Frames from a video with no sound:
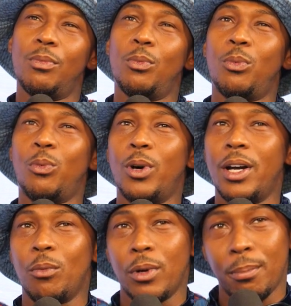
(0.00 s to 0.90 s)

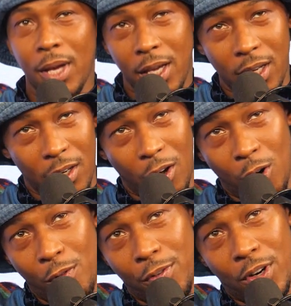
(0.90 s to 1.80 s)
what would make it
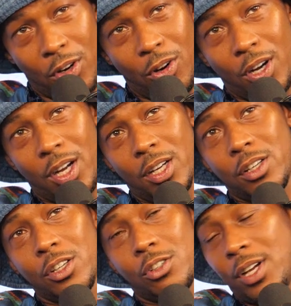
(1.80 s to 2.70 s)
over or
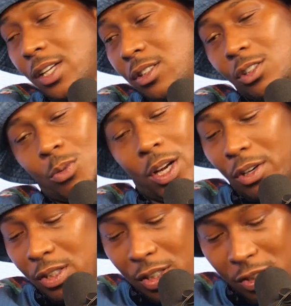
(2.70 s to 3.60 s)
underdressed? The sweater
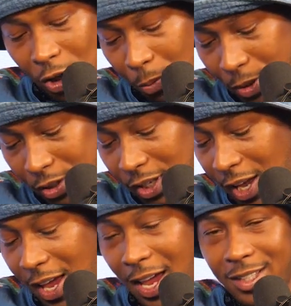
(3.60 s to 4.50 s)
is just dope
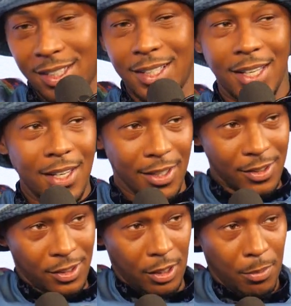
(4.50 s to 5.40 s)
as it
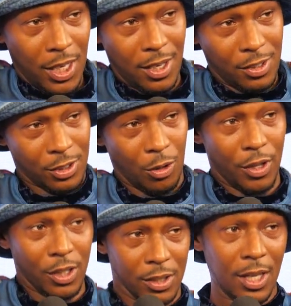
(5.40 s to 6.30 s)
is to me, so
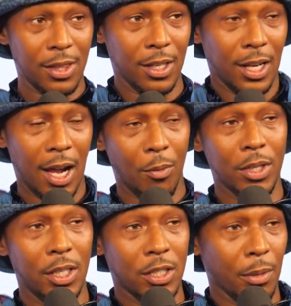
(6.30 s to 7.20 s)
there's nothing that I would
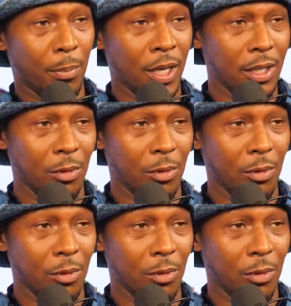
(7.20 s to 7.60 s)
need to put